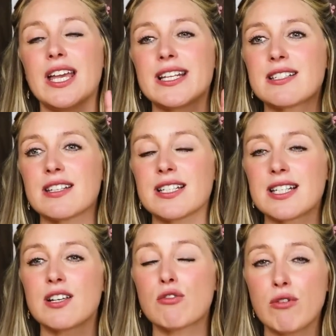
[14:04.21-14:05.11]
It's
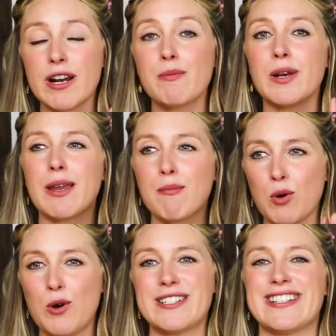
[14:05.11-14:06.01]
incredibly
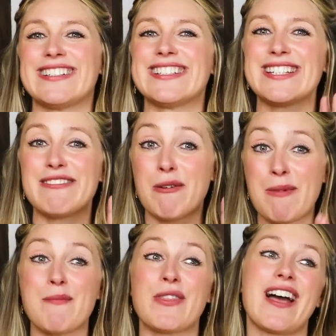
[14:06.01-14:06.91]
important to
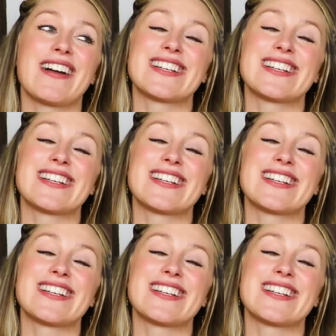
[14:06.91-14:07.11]
remember that,